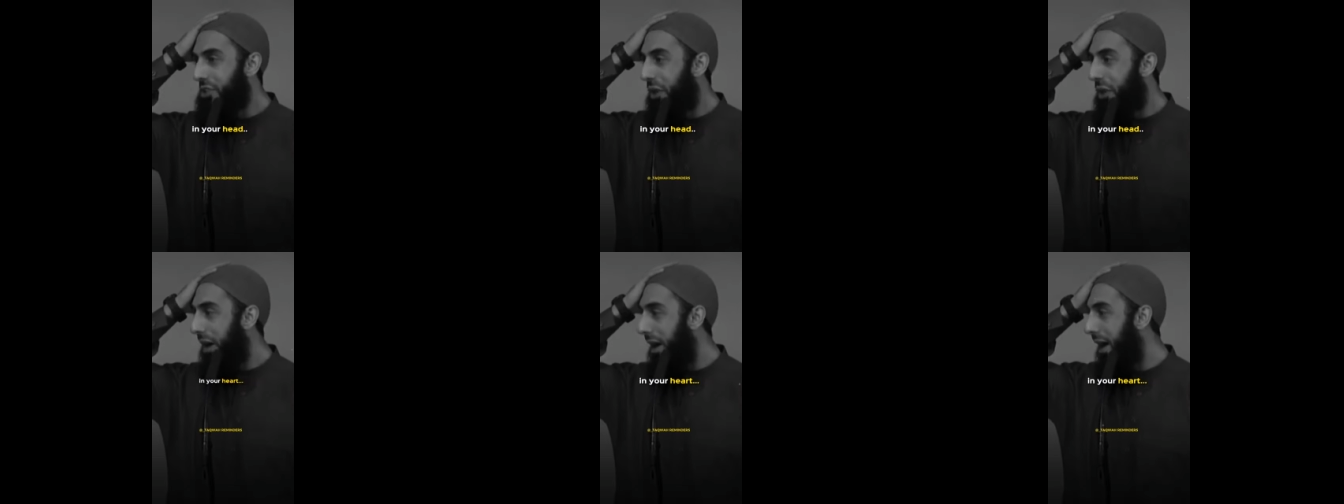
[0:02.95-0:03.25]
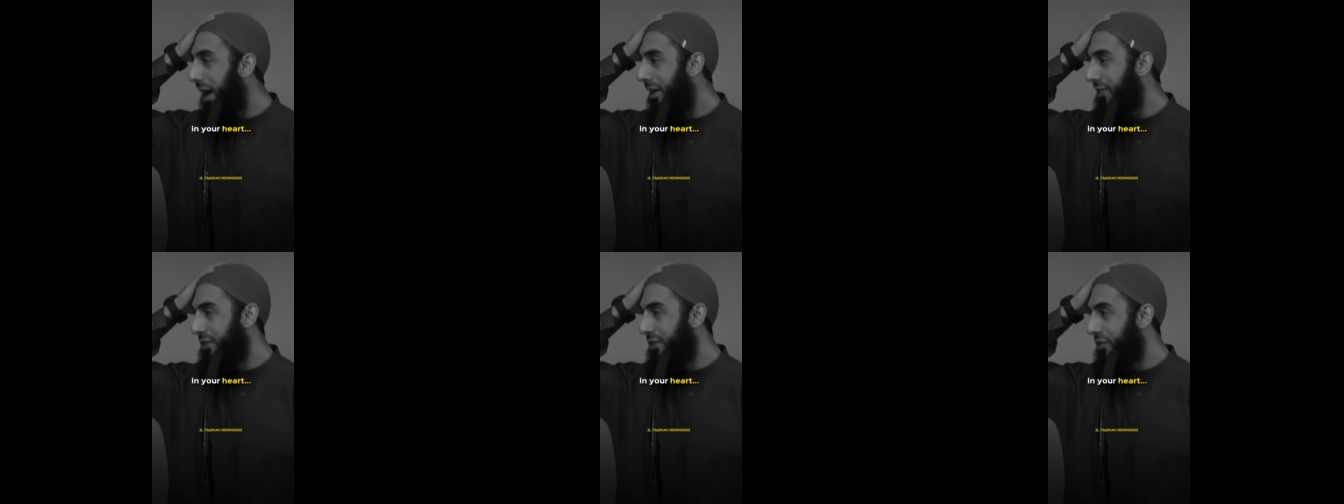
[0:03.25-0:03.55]
in your
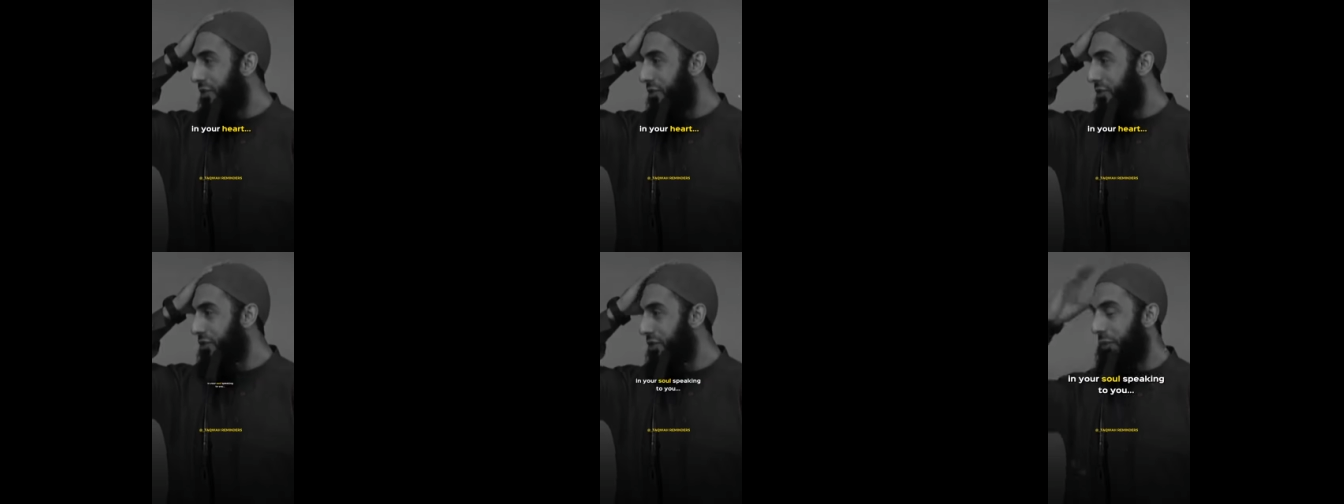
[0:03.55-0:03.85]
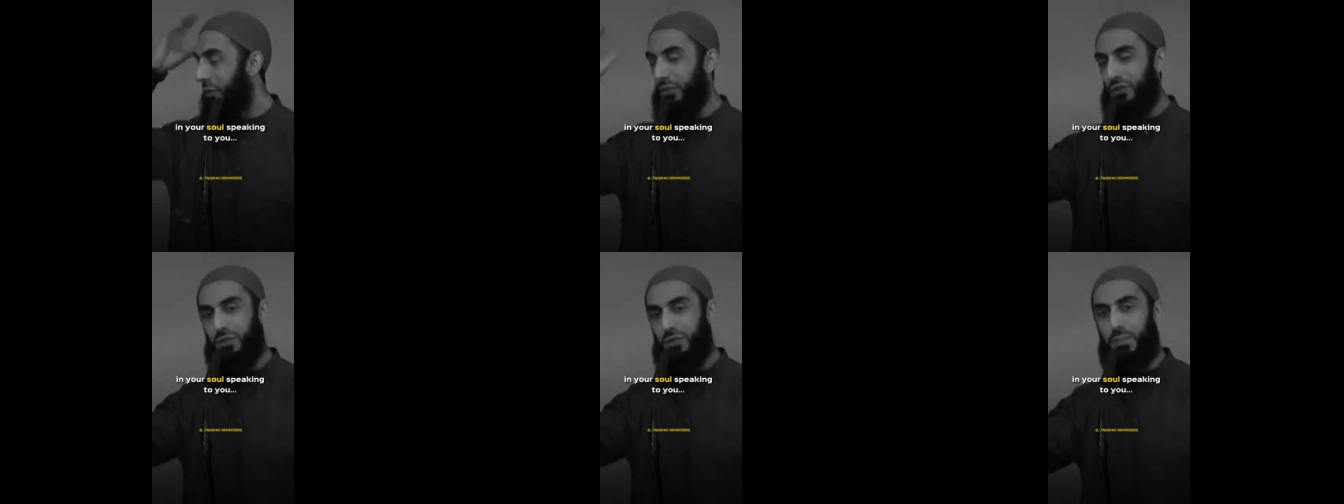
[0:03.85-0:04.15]
heart, in your
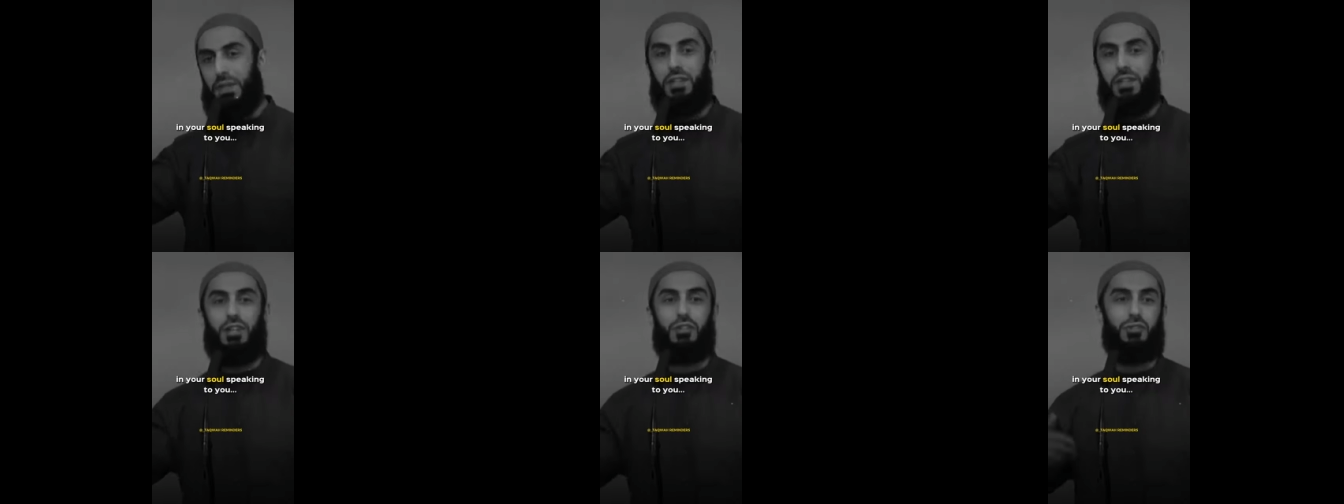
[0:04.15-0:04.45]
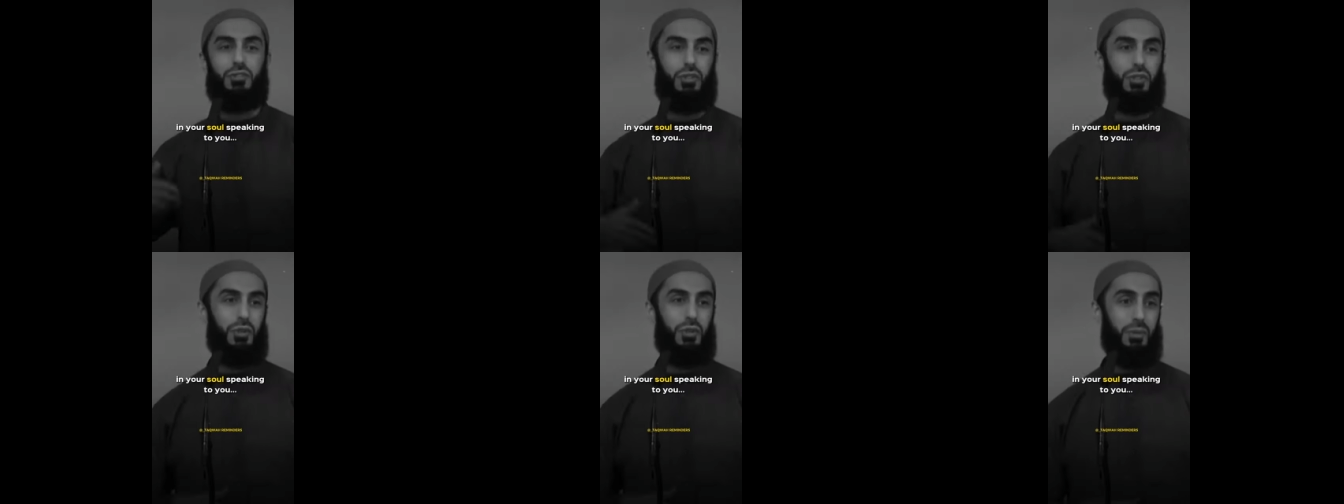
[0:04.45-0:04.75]
soul,
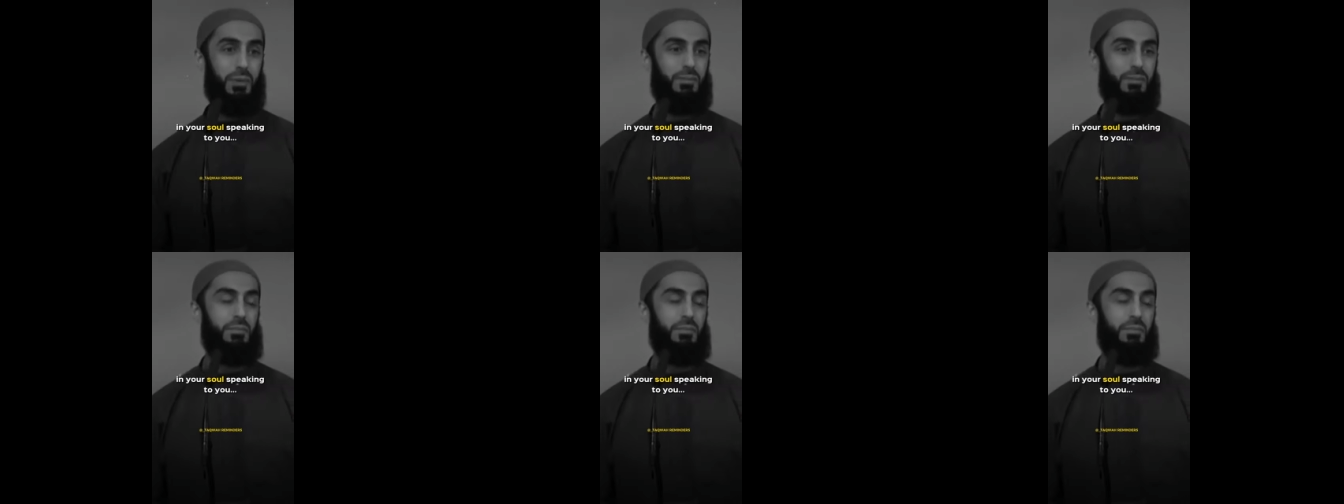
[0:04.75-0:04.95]
speaking to you.